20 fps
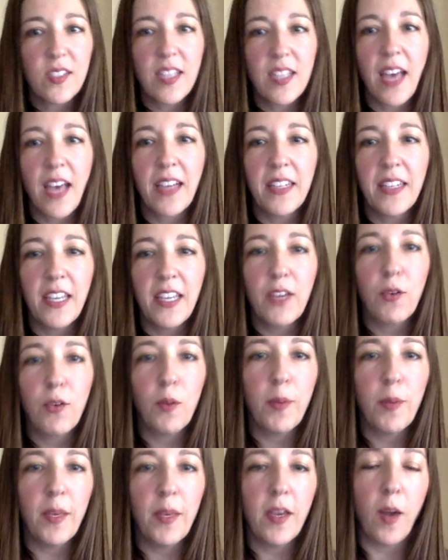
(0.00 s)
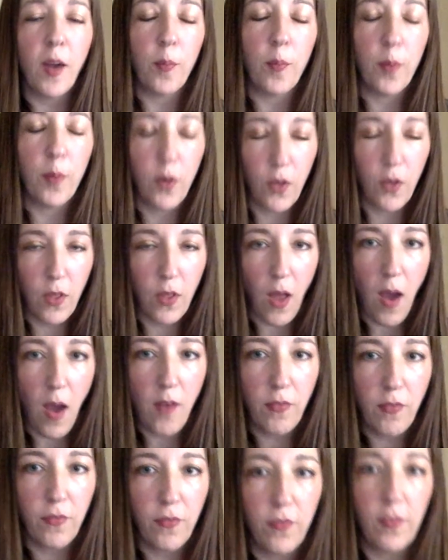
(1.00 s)
technique will be a
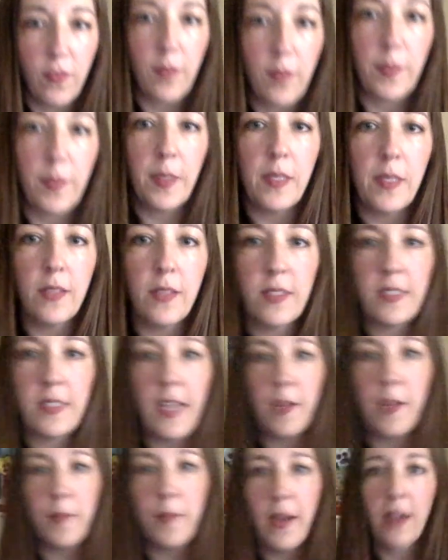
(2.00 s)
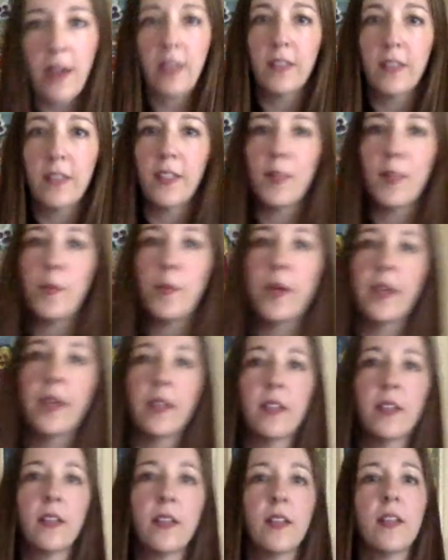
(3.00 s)
pull-off. Let me stand back a little
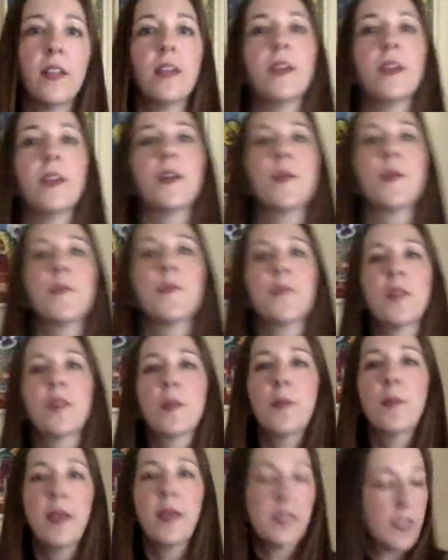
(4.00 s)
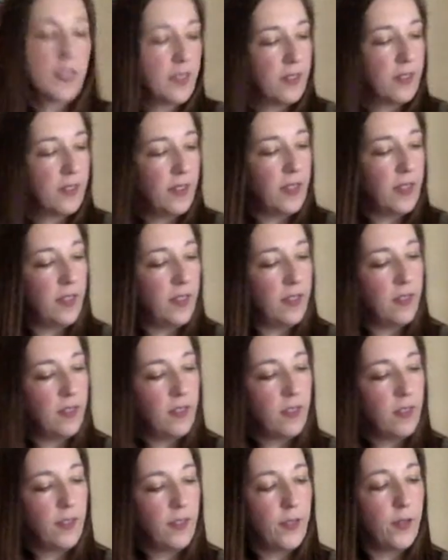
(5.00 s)
bit. Basically,
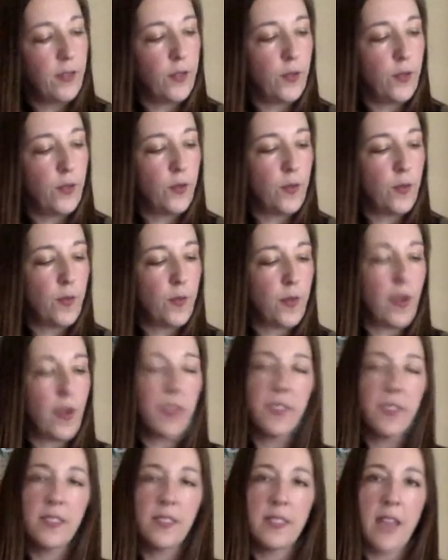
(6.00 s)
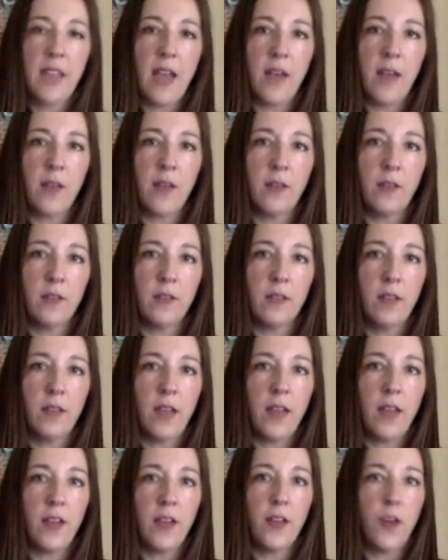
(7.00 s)
you press down
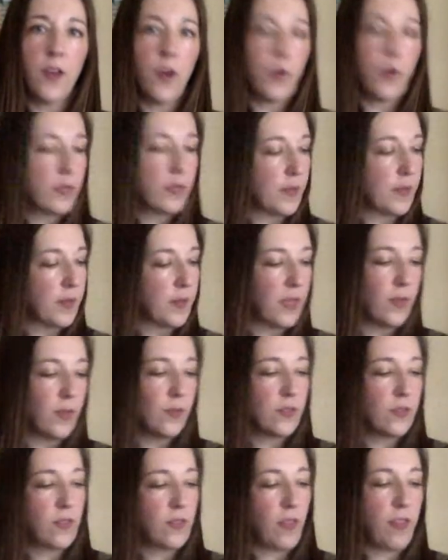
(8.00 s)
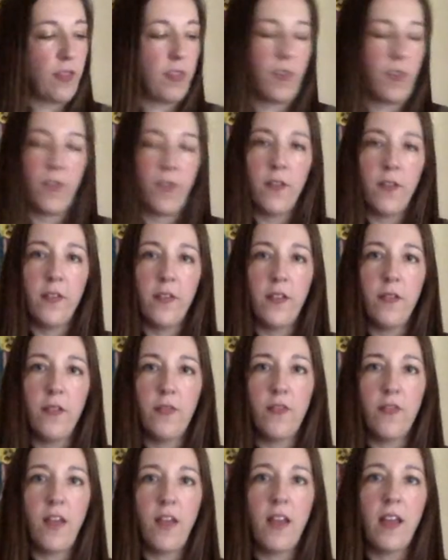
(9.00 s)
on a note. I'm going to use the 3rd
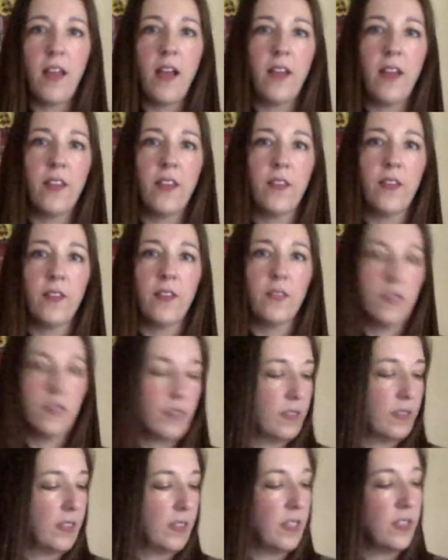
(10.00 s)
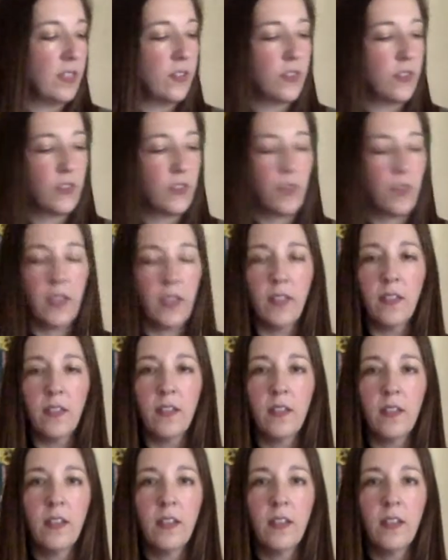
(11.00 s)
fret on the E string.